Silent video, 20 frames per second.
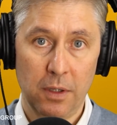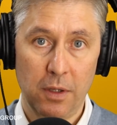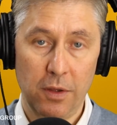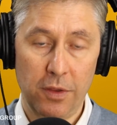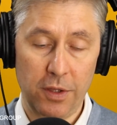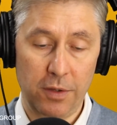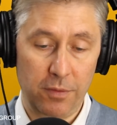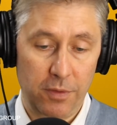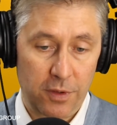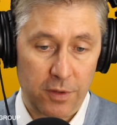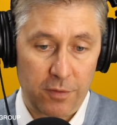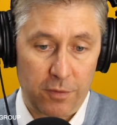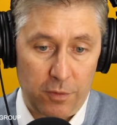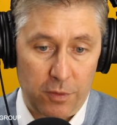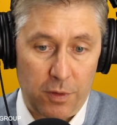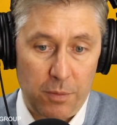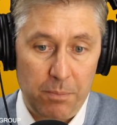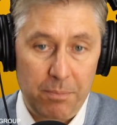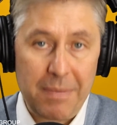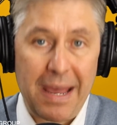the, the,
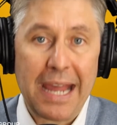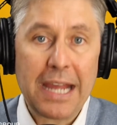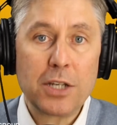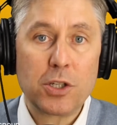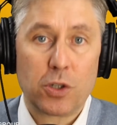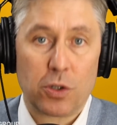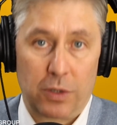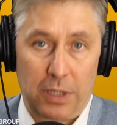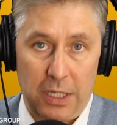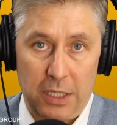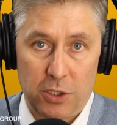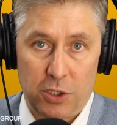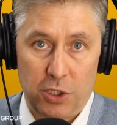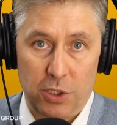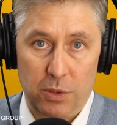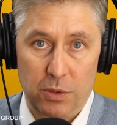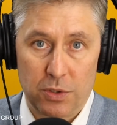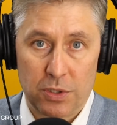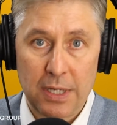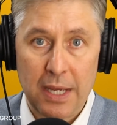the major
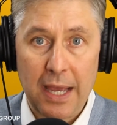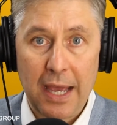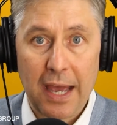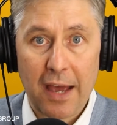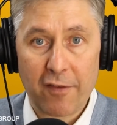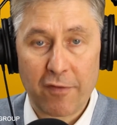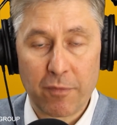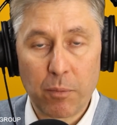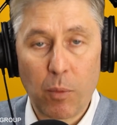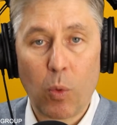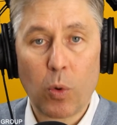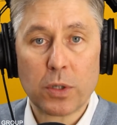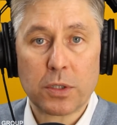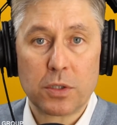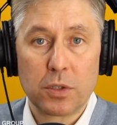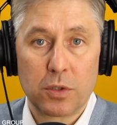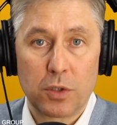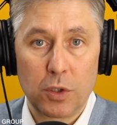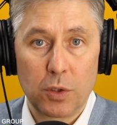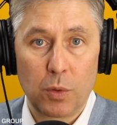issues have more
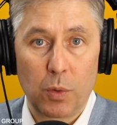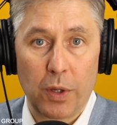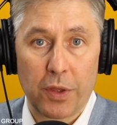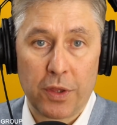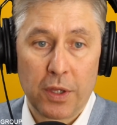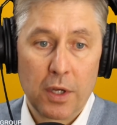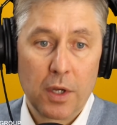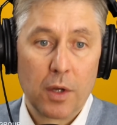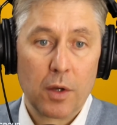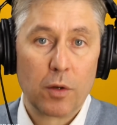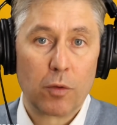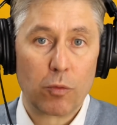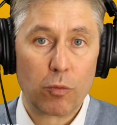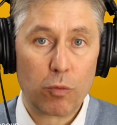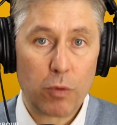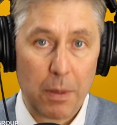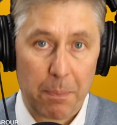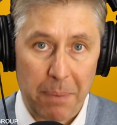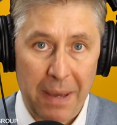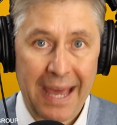to do with
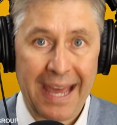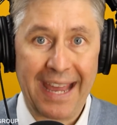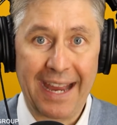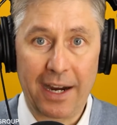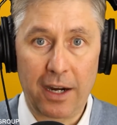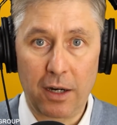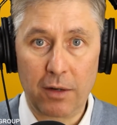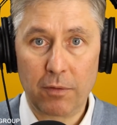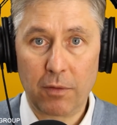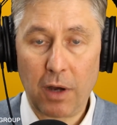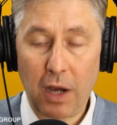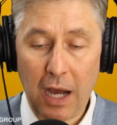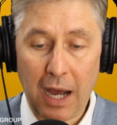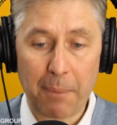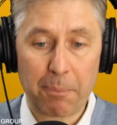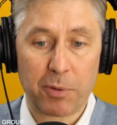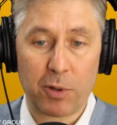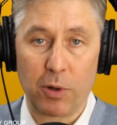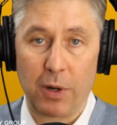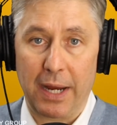repair
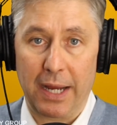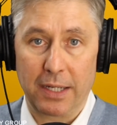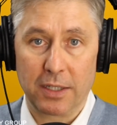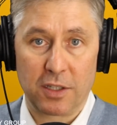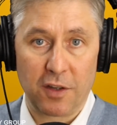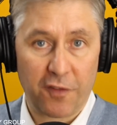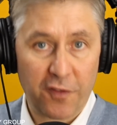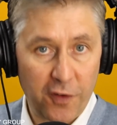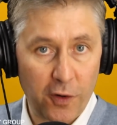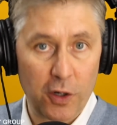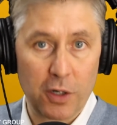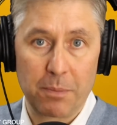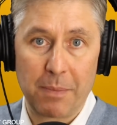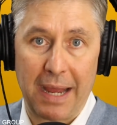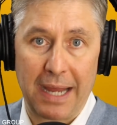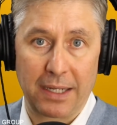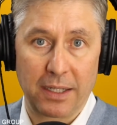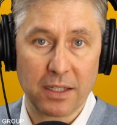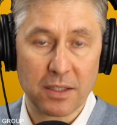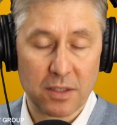upgrade, deferred
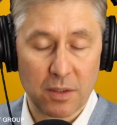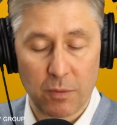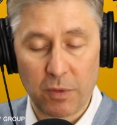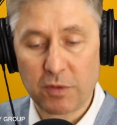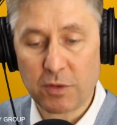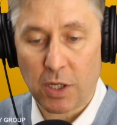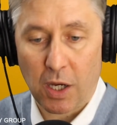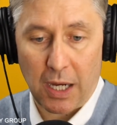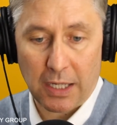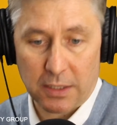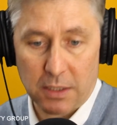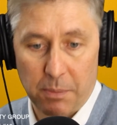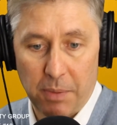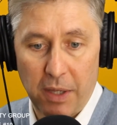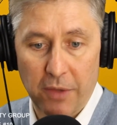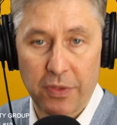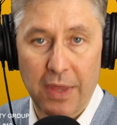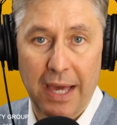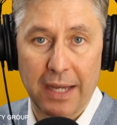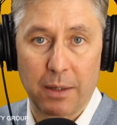maintenance. And we've talked
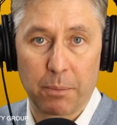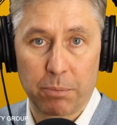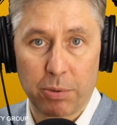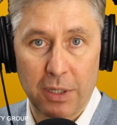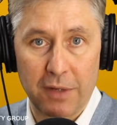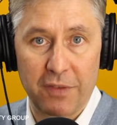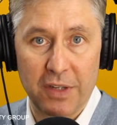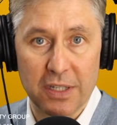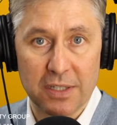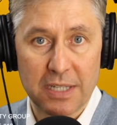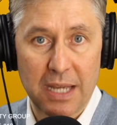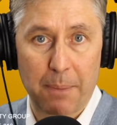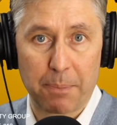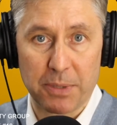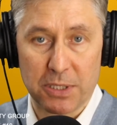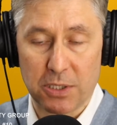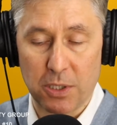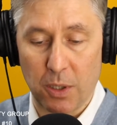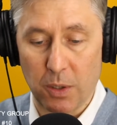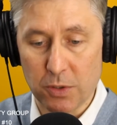about that in previous
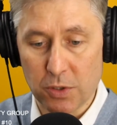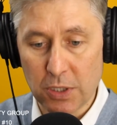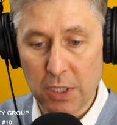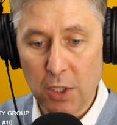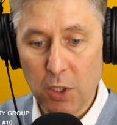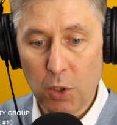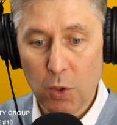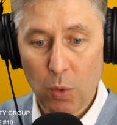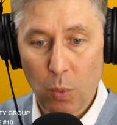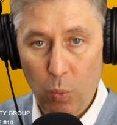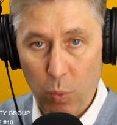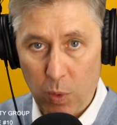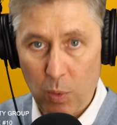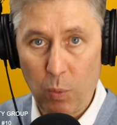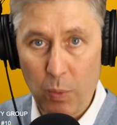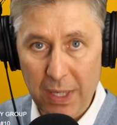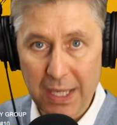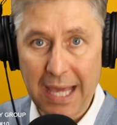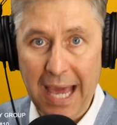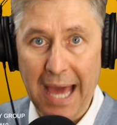episodes. We,
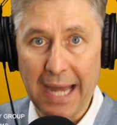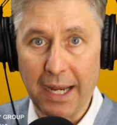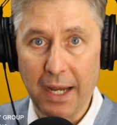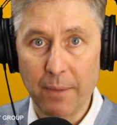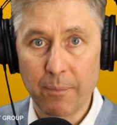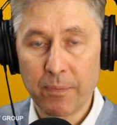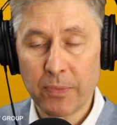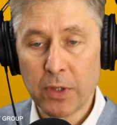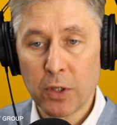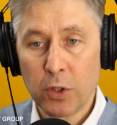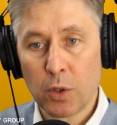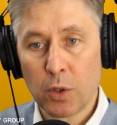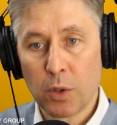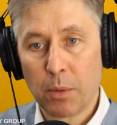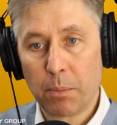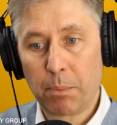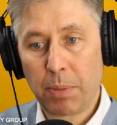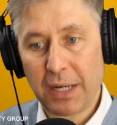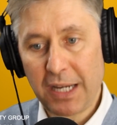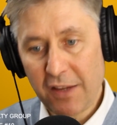we, get it.
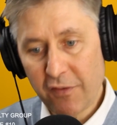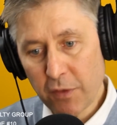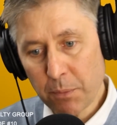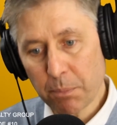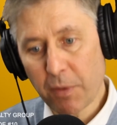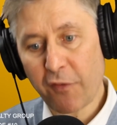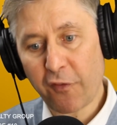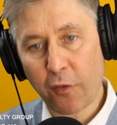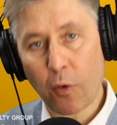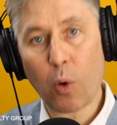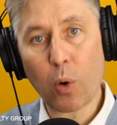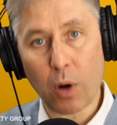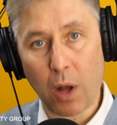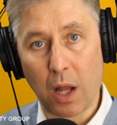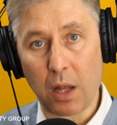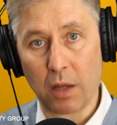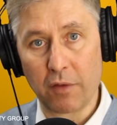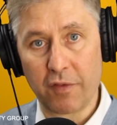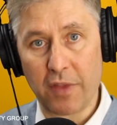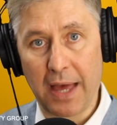But even before
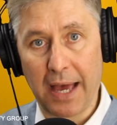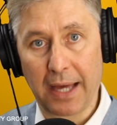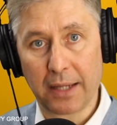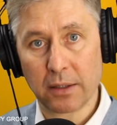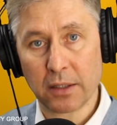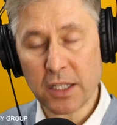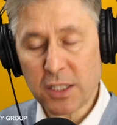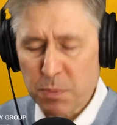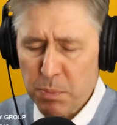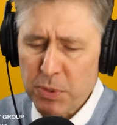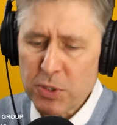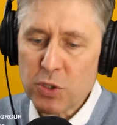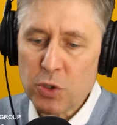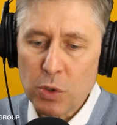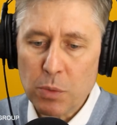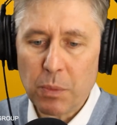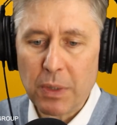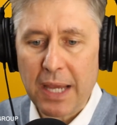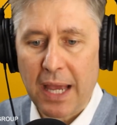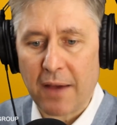all of that, let's
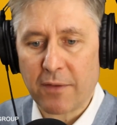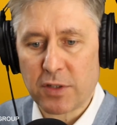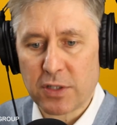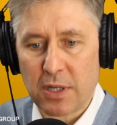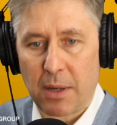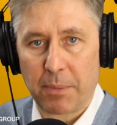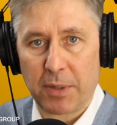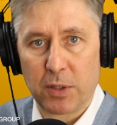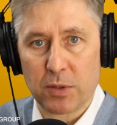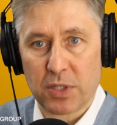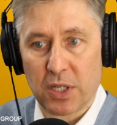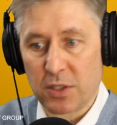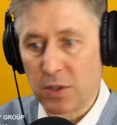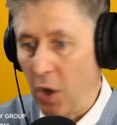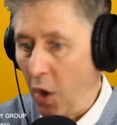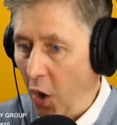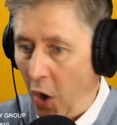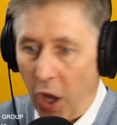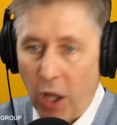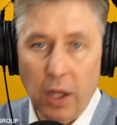presume we have somebody who says,
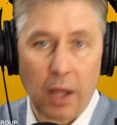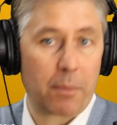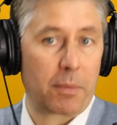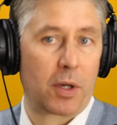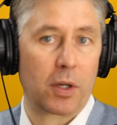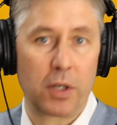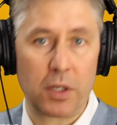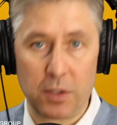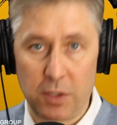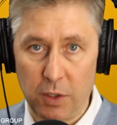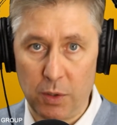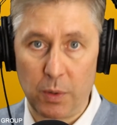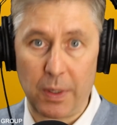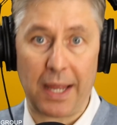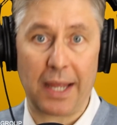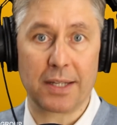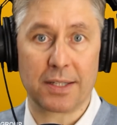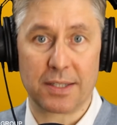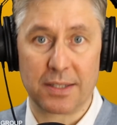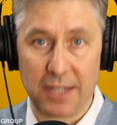All I'm going to do
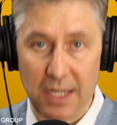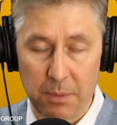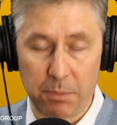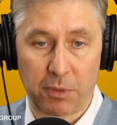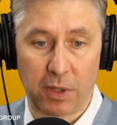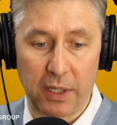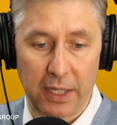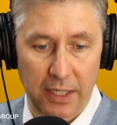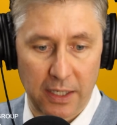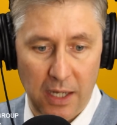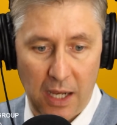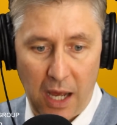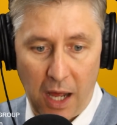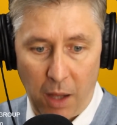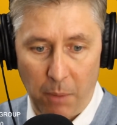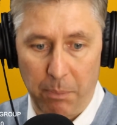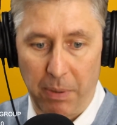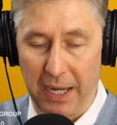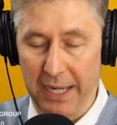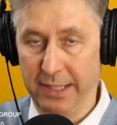is deep clean.
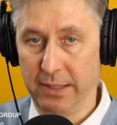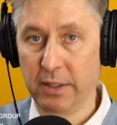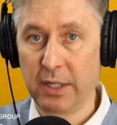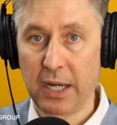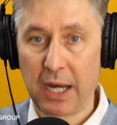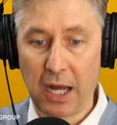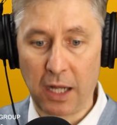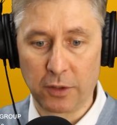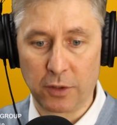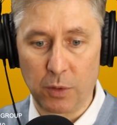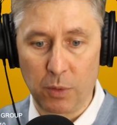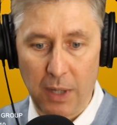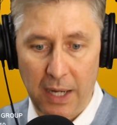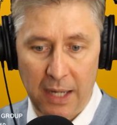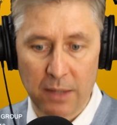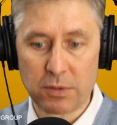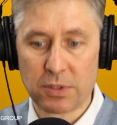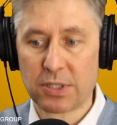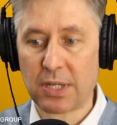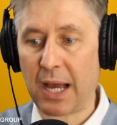I'll bite. I'll do
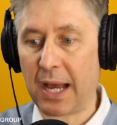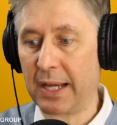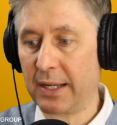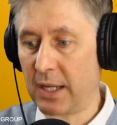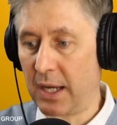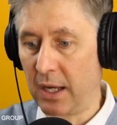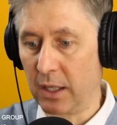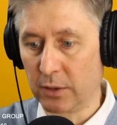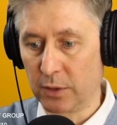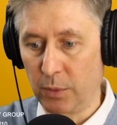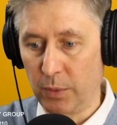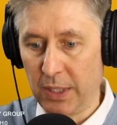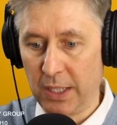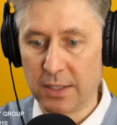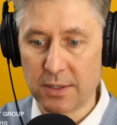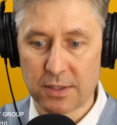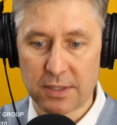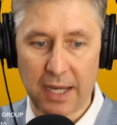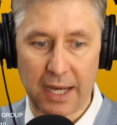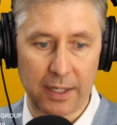outside. I'll do
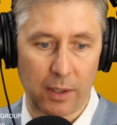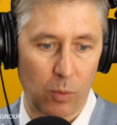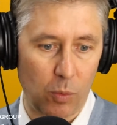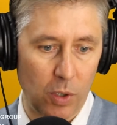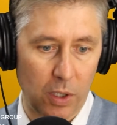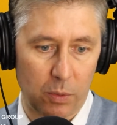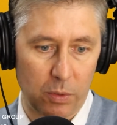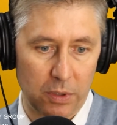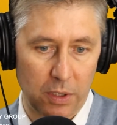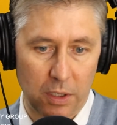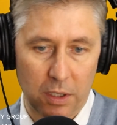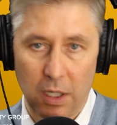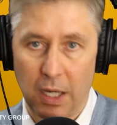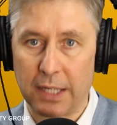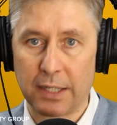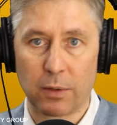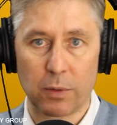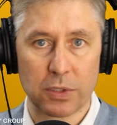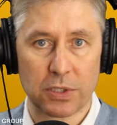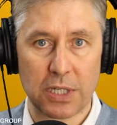inside. I'll work with the
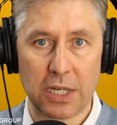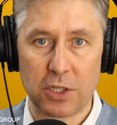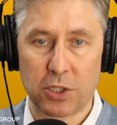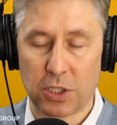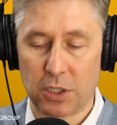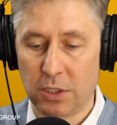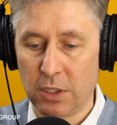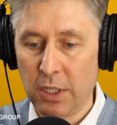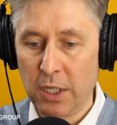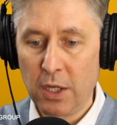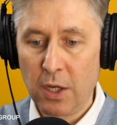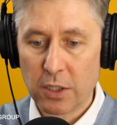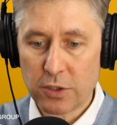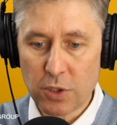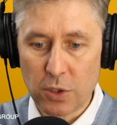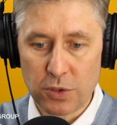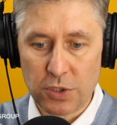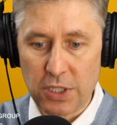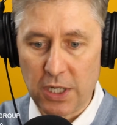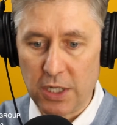condo association.
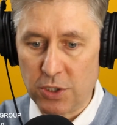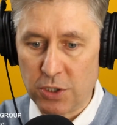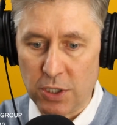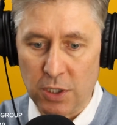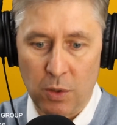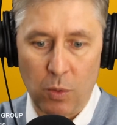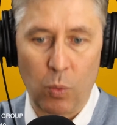association.